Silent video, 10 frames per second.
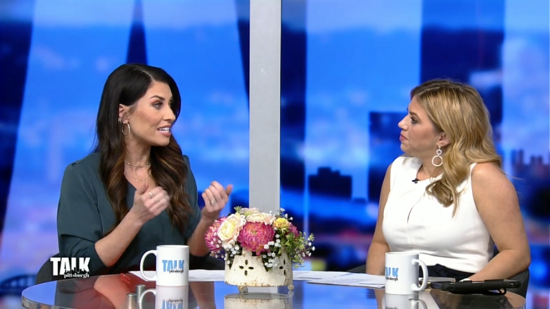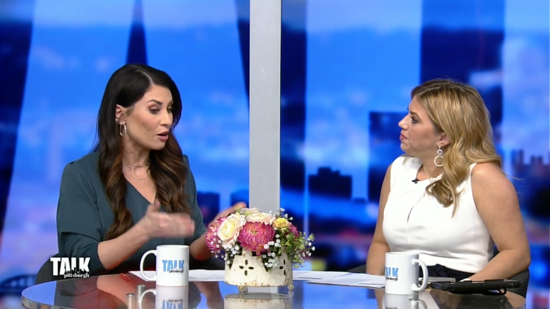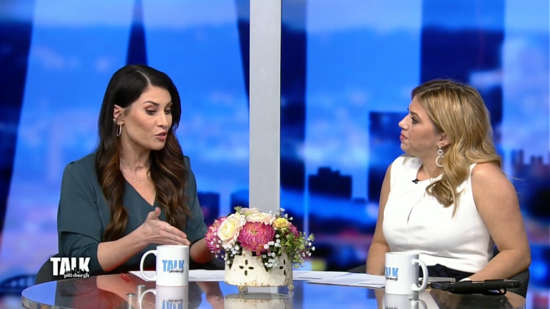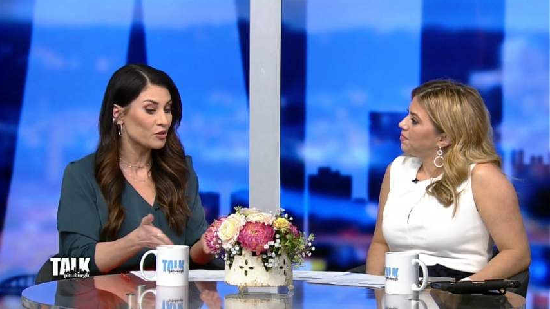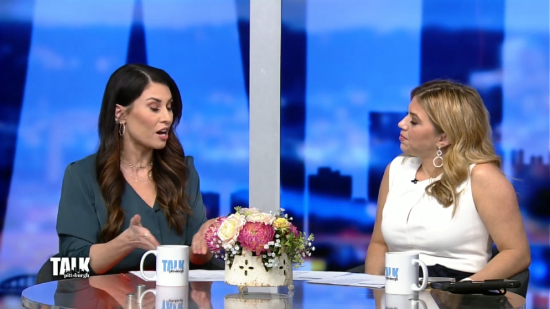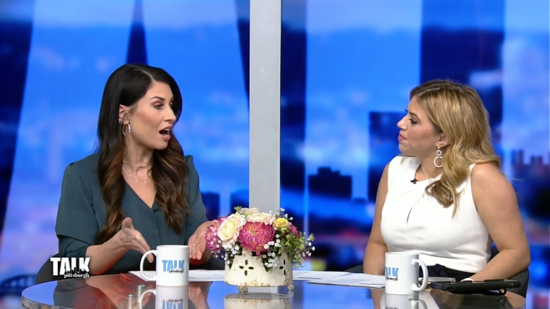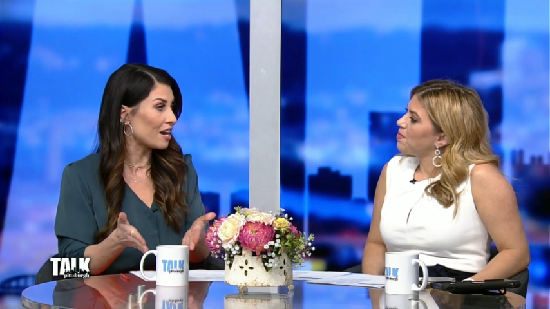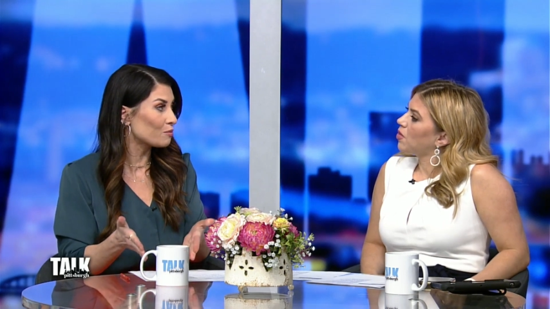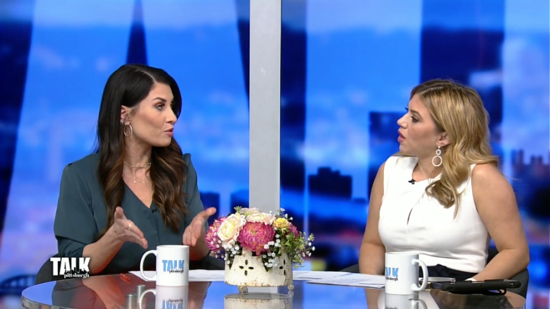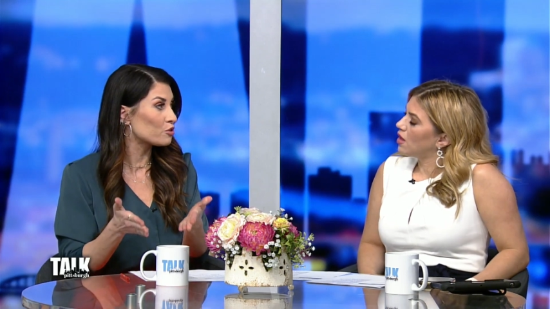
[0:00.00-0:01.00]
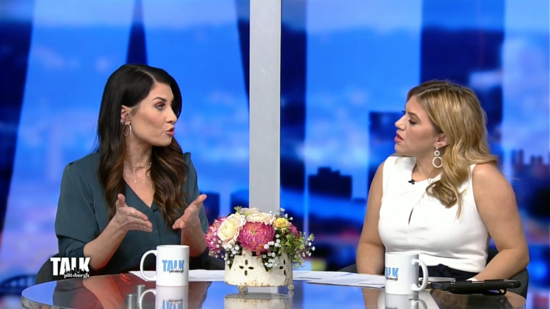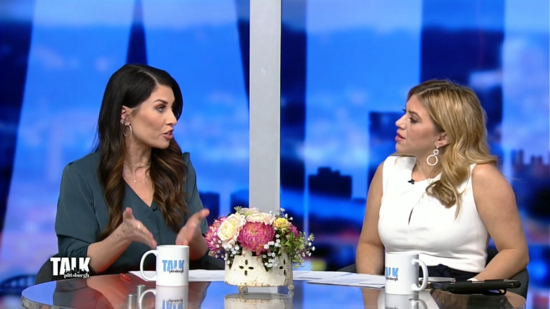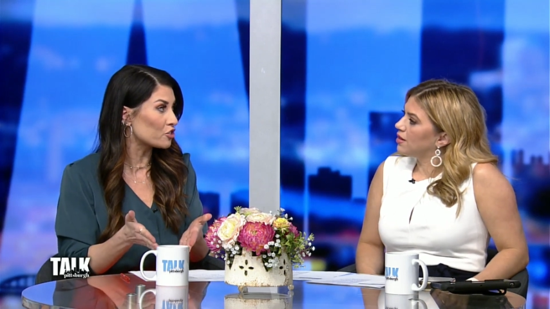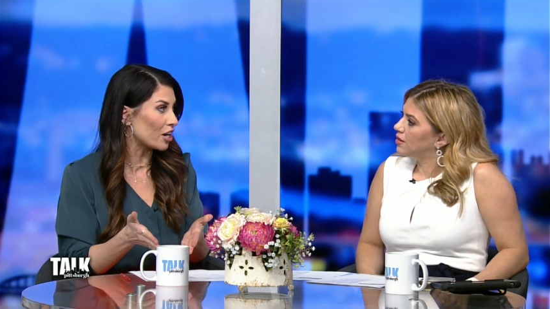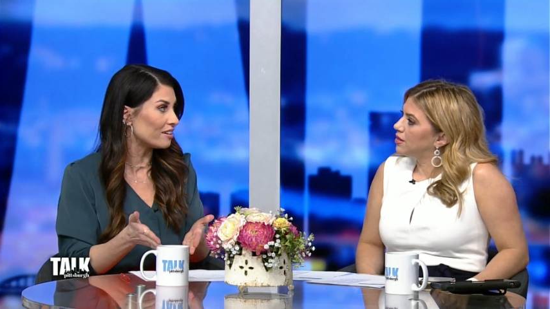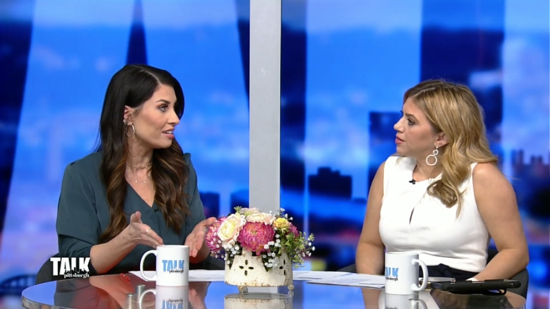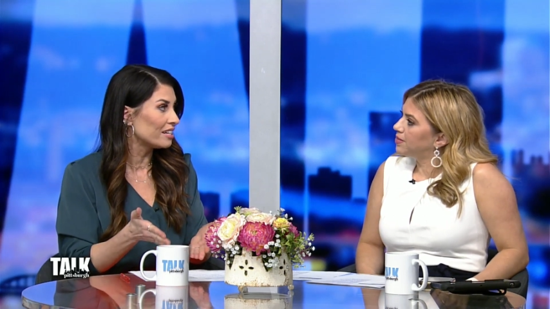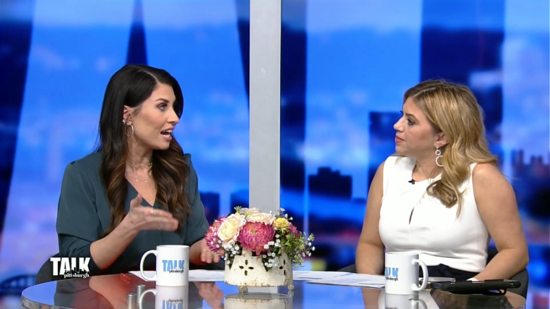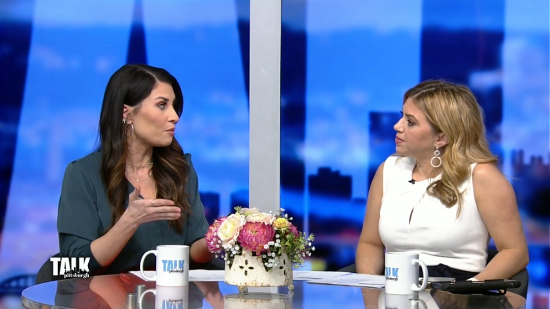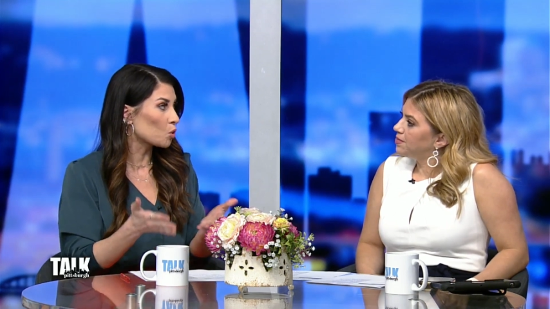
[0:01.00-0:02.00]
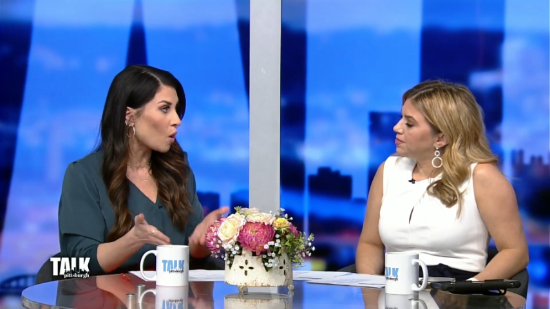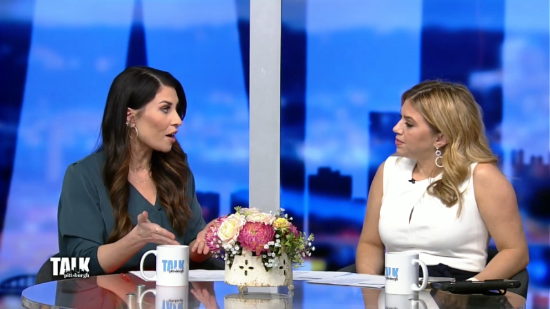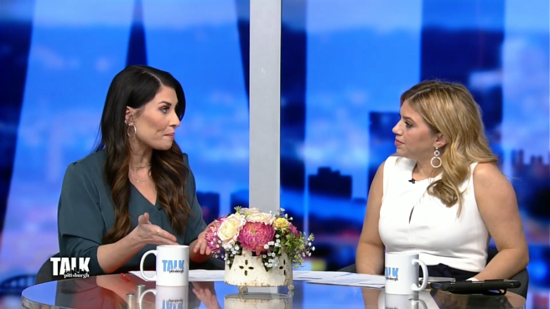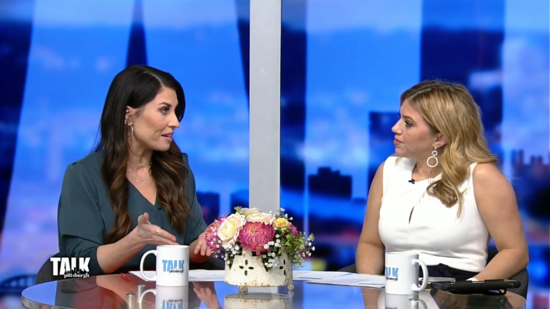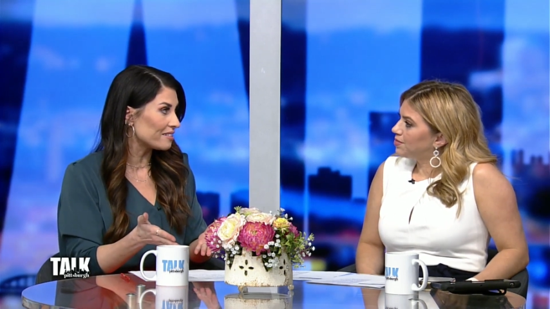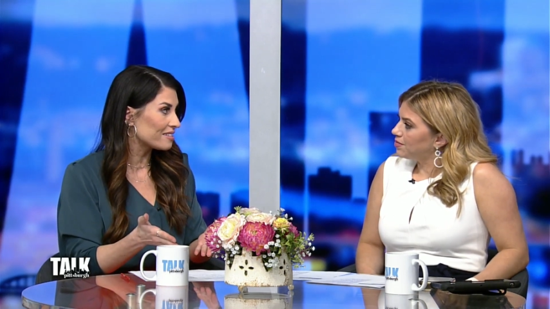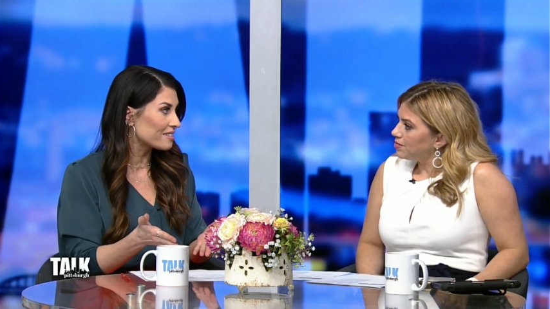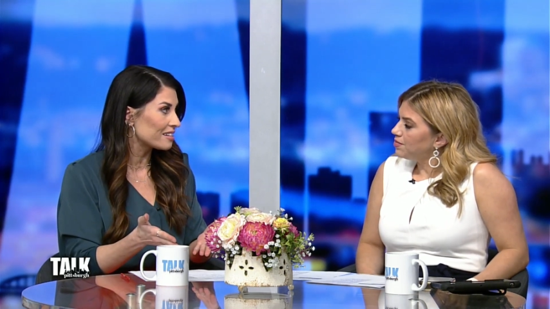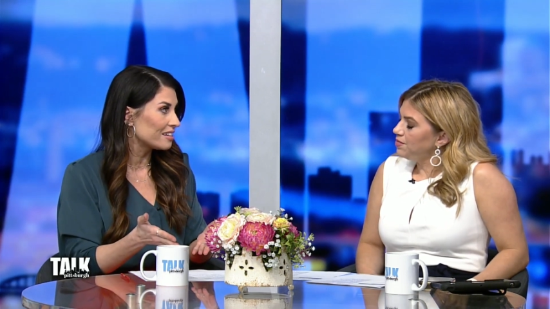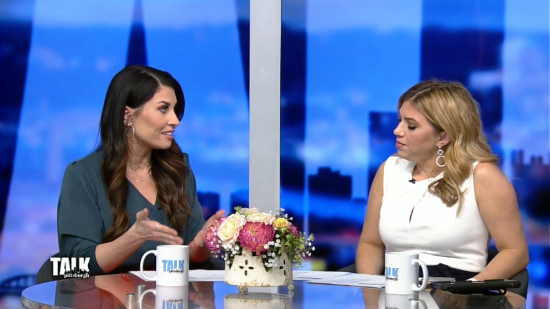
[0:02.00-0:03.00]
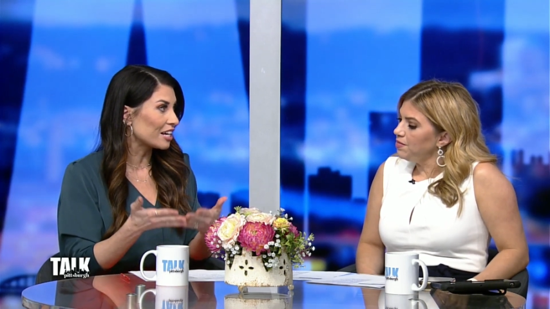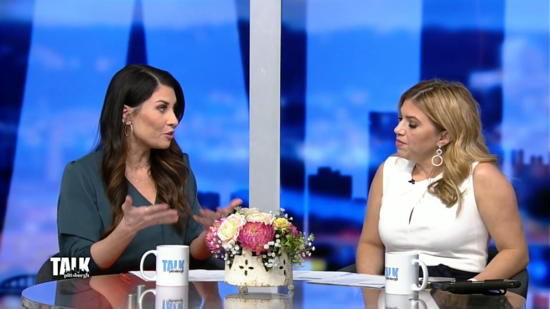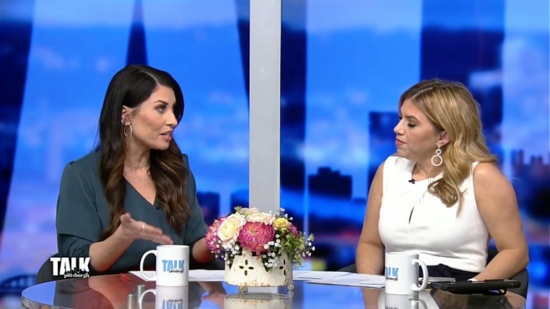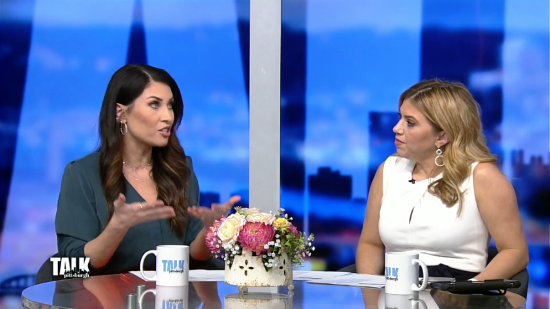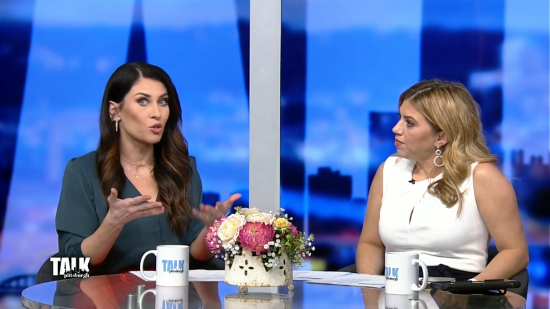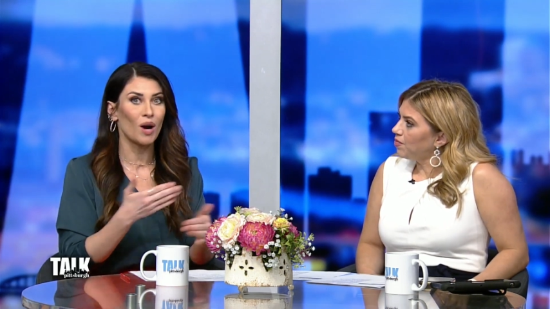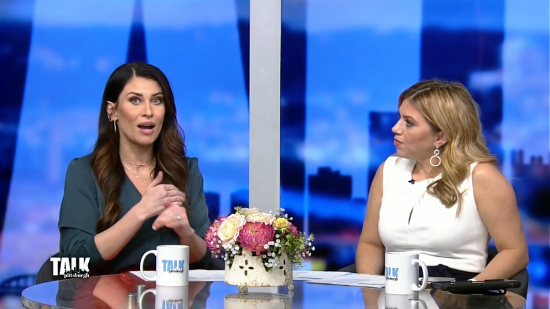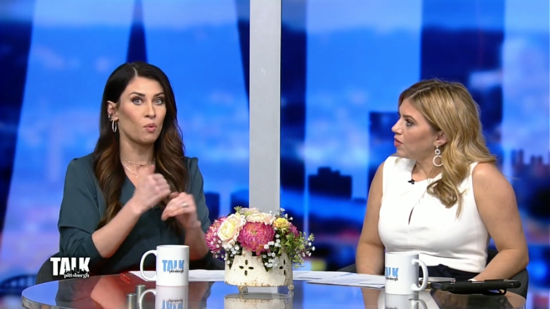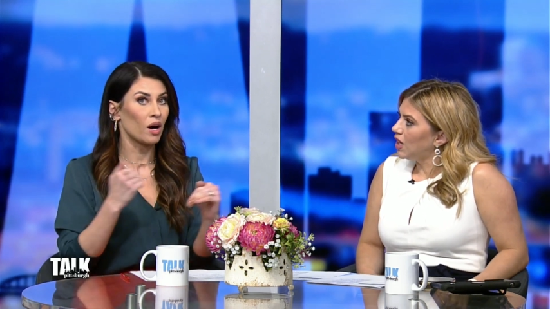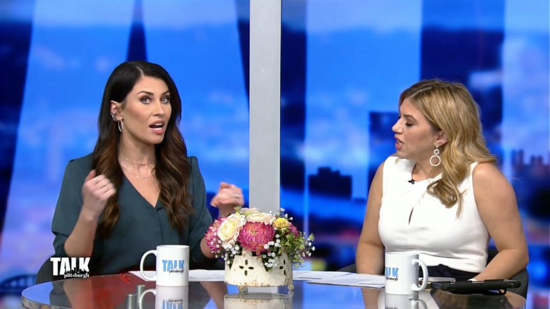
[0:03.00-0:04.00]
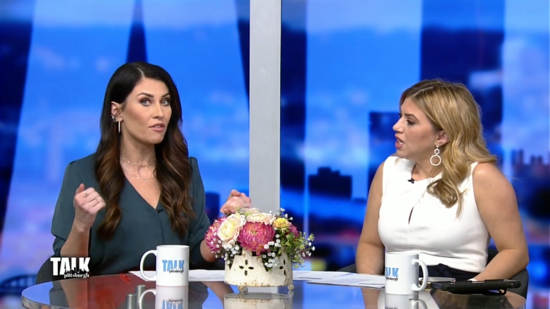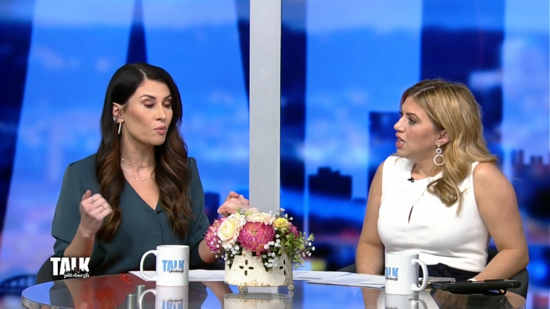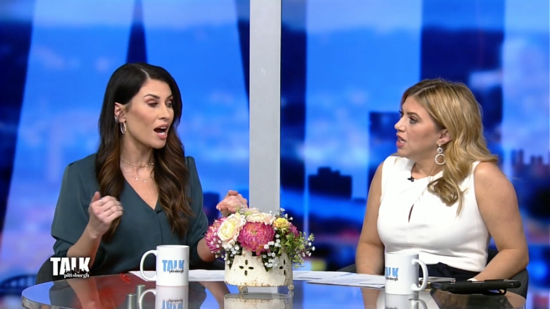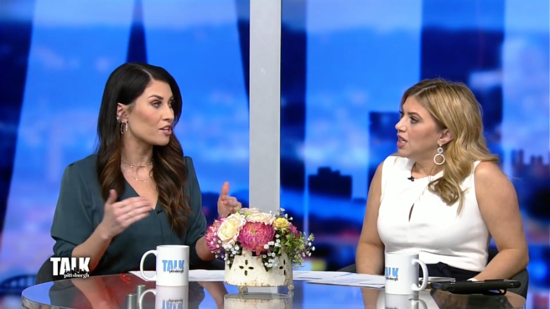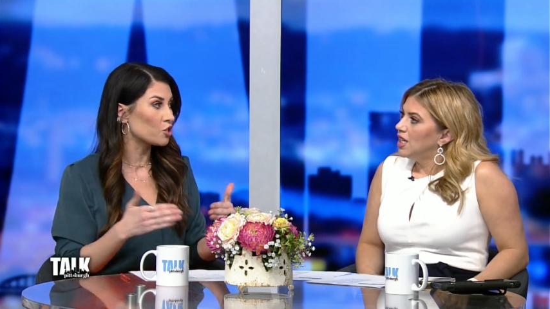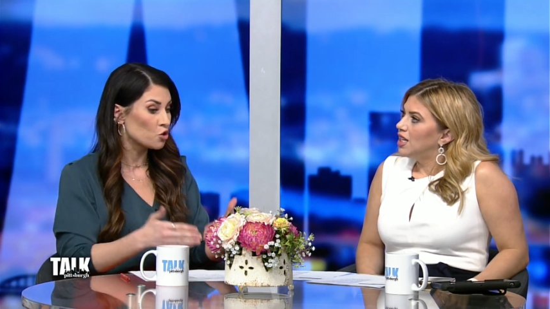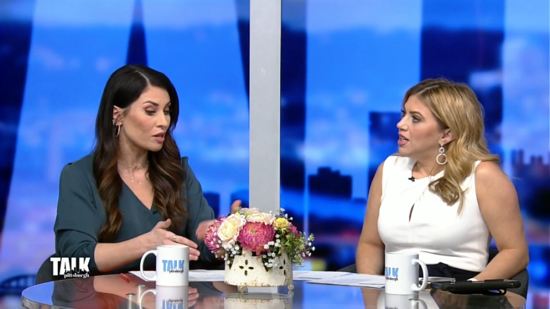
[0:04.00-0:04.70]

Speaker 1: tells you the height restriction and requirements that you need to ride whatever ride, so you